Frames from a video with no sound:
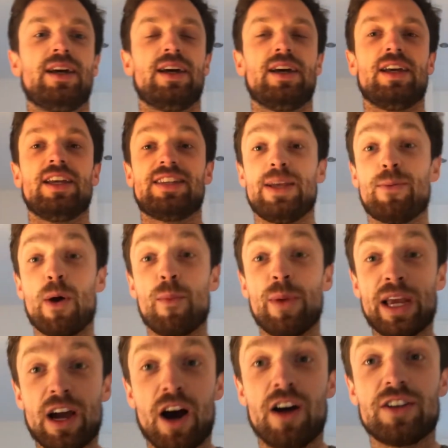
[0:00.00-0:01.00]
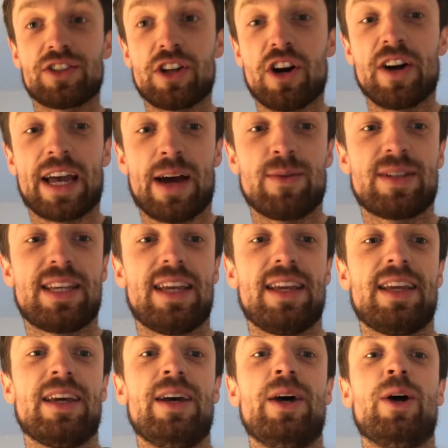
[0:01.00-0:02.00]
You see, when we start
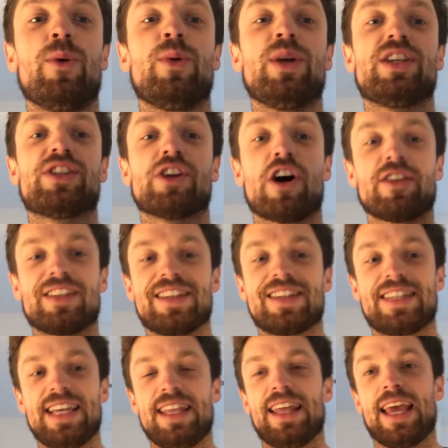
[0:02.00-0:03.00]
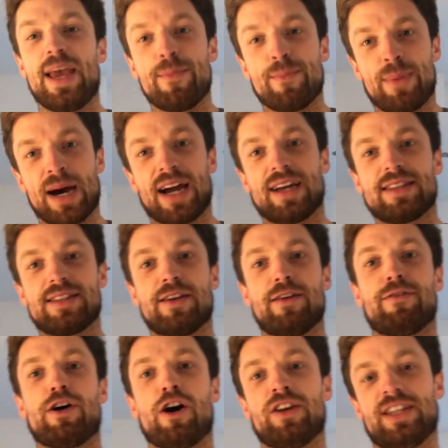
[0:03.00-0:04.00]
counting, we start to see the impact of
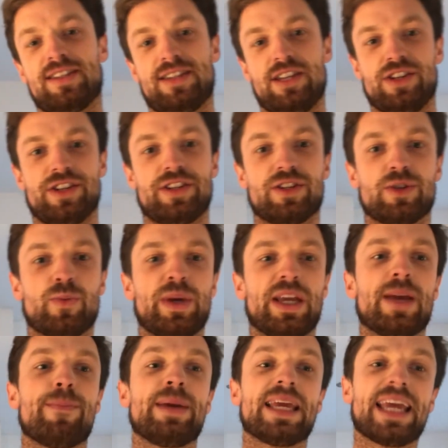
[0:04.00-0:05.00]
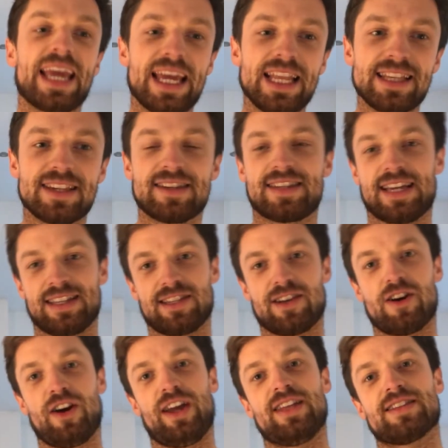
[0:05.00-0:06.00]
our decisions. We can begin to set
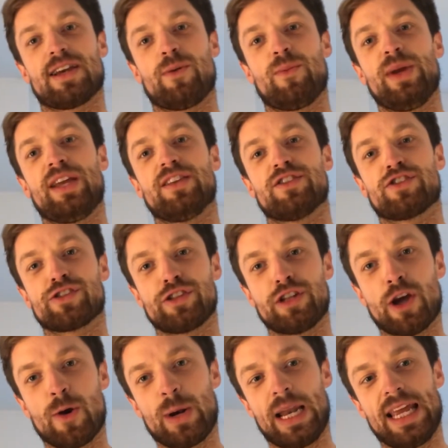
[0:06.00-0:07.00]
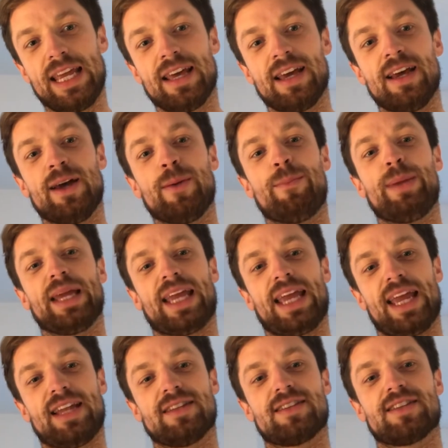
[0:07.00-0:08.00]
targets and we can slowly
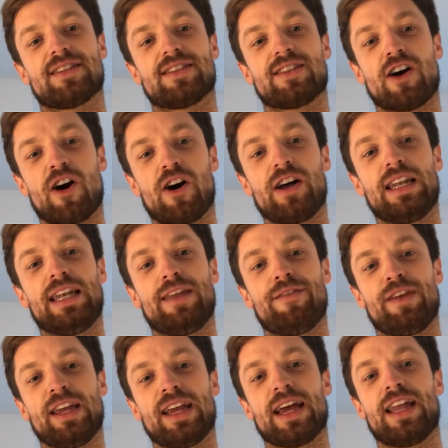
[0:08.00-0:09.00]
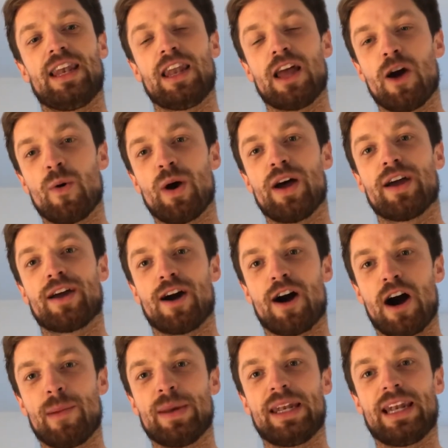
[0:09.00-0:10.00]
begin to start living a lower
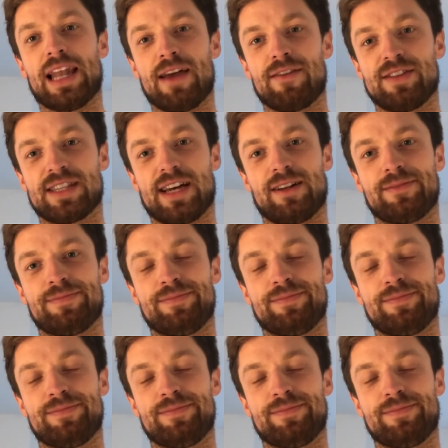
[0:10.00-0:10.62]
carbon lifestyle.